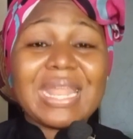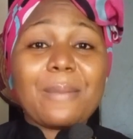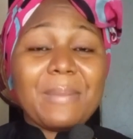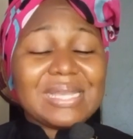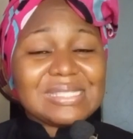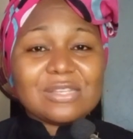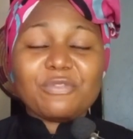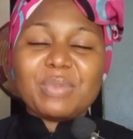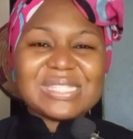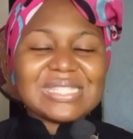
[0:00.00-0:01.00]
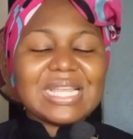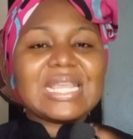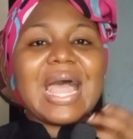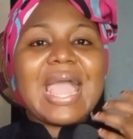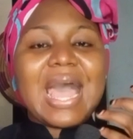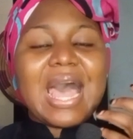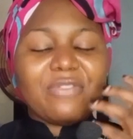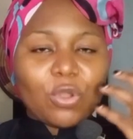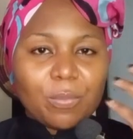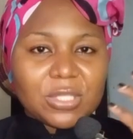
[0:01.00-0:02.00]
Like myself personally, I have a
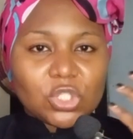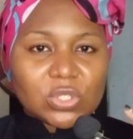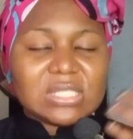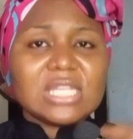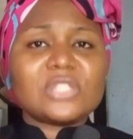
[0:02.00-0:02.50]
combination skin.